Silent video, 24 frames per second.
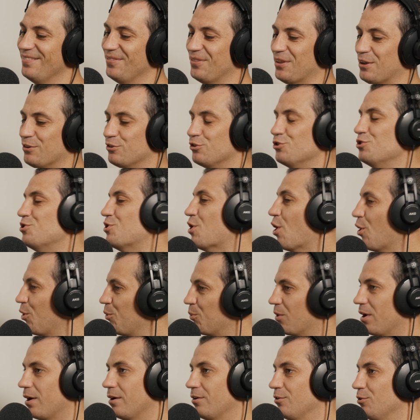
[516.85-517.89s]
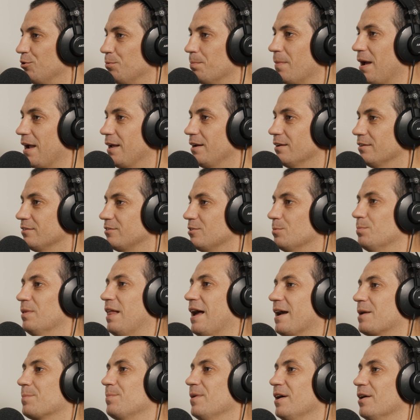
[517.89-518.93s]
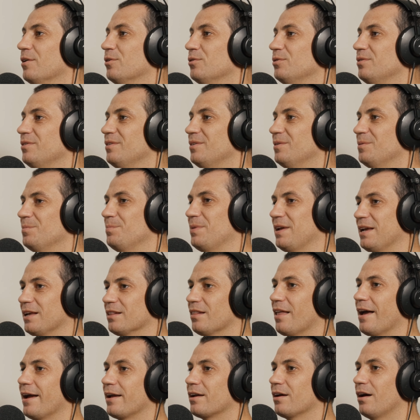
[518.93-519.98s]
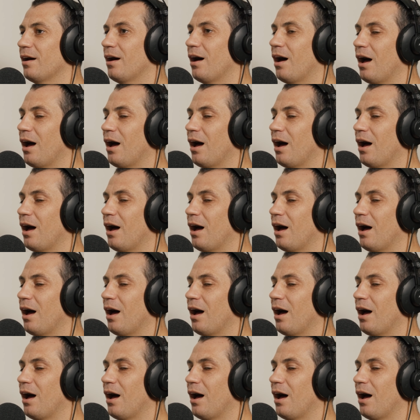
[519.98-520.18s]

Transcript: there's no one who made it to black belt being like,